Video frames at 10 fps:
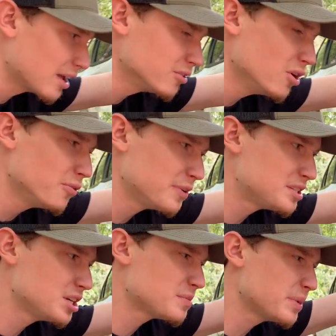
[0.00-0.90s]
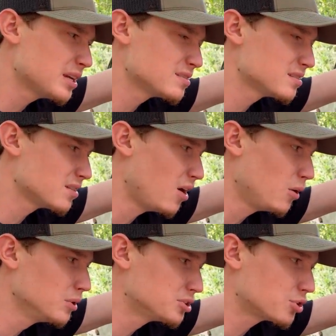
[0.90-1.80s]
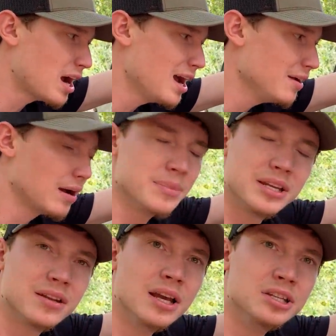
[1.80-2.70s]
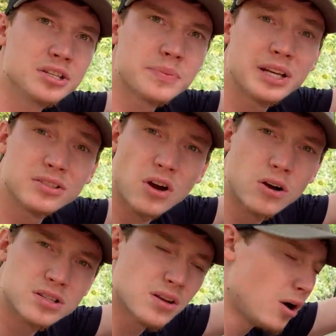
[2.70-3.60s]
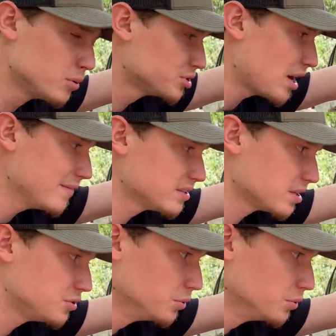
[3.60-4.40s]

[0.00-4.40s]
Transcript: I don't know if it's just because it's the all-wheel drive. I mean, just because ours is all-wheel drive, this is a